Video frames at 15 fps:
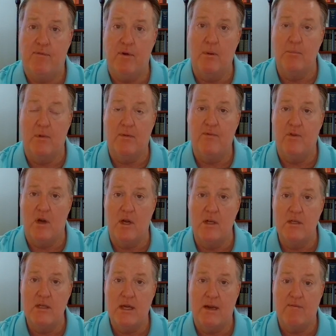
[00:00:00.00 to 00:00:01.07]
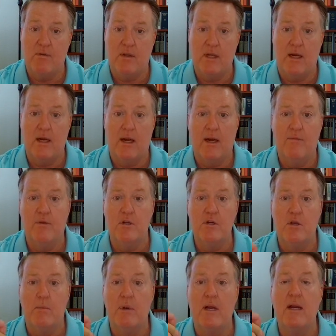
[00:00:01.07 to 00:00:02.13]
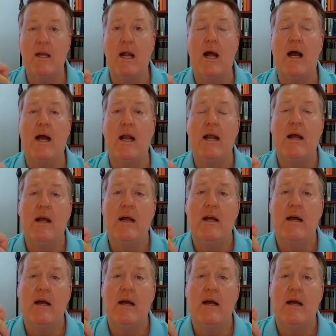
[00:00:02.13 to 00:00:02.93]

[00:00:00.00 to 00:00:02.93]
from the funds after they die for sure, but not